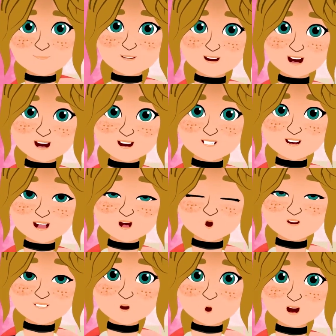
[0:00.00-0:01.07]
On a sudden
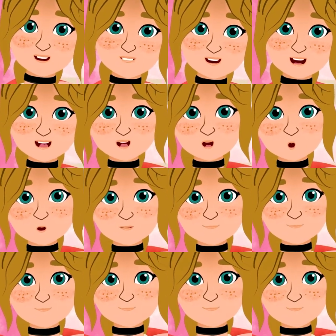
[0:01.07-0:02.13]
defiant impulse,
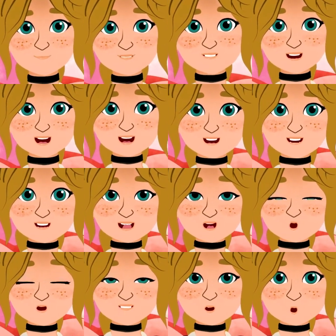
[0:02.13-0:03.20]
I decided to
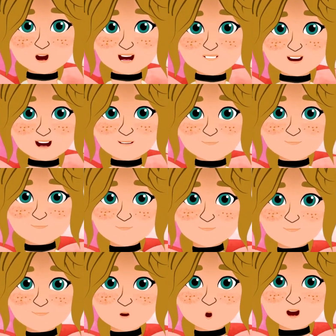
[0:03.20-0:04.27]
visit that grave.
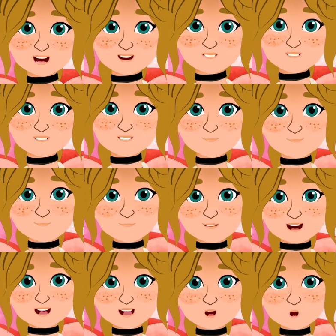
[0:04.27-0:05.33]
That night, to
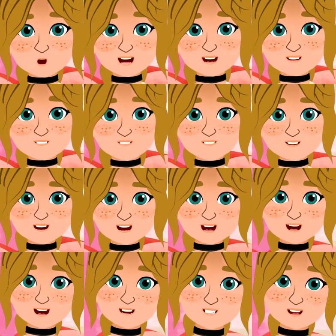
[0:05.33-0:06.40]
see for myself if the
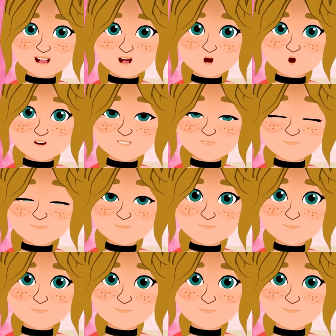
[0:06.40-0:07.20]
curse was real.